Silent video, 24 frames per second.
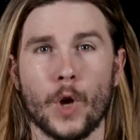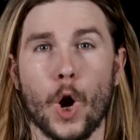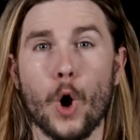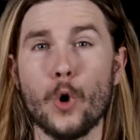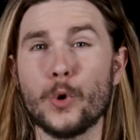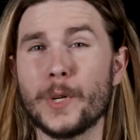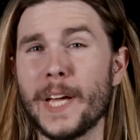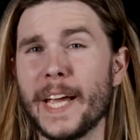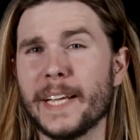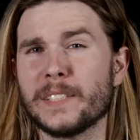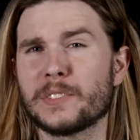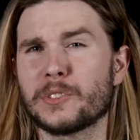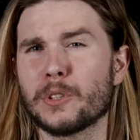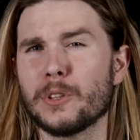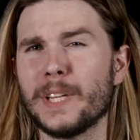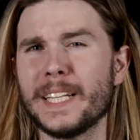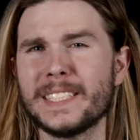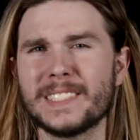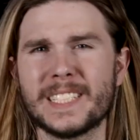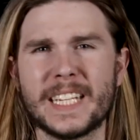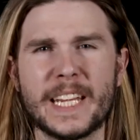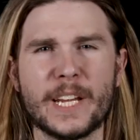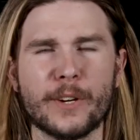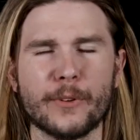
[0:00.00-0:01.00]
Okay, so
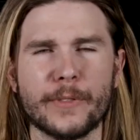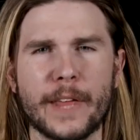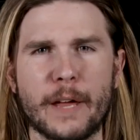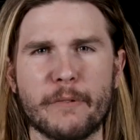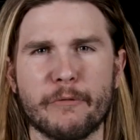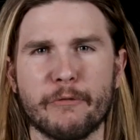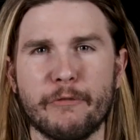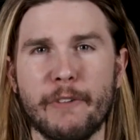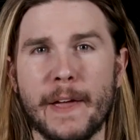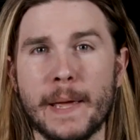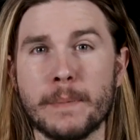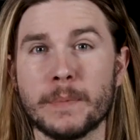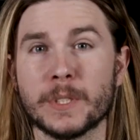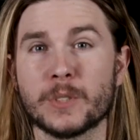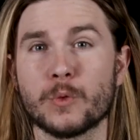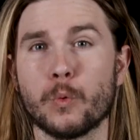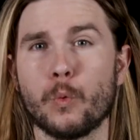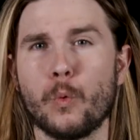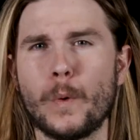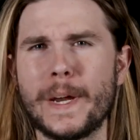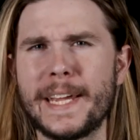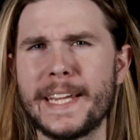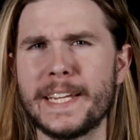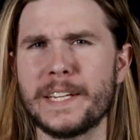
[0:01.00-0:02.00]
let's hear that famous
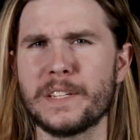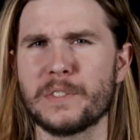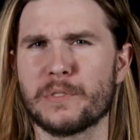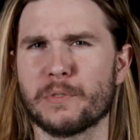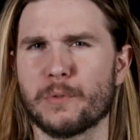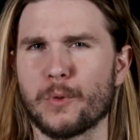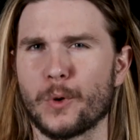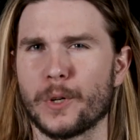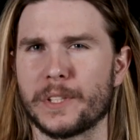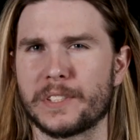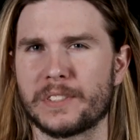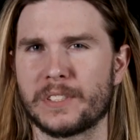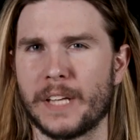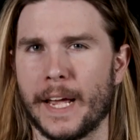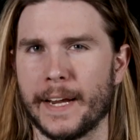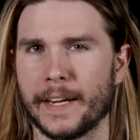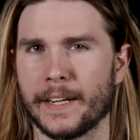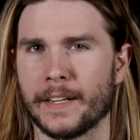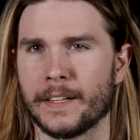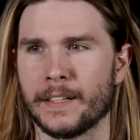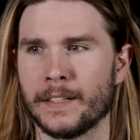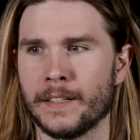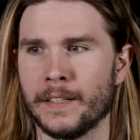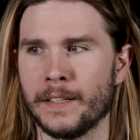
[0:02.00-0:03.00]
wheeze for a
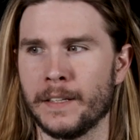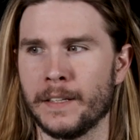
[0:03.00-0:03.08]
second.